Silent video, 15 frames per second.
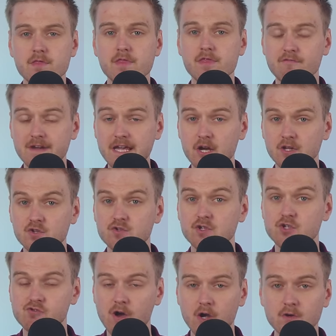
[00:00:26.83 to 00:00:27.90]
than
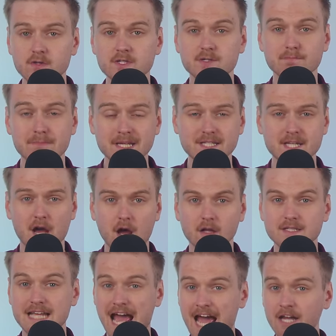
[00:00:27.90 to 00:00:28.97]
300 drones,
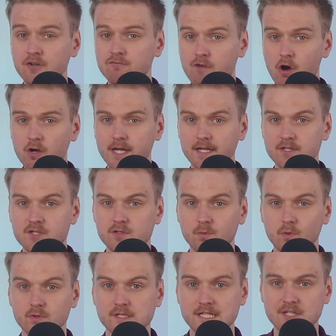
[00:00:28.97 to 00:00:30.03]
missiles, and rockets
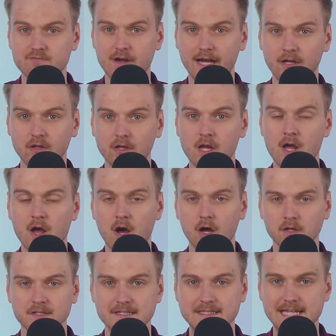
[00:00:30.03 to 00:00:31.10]
towards Israel
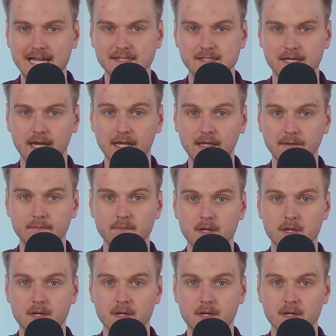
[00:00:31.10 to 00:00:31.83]
on Saturday.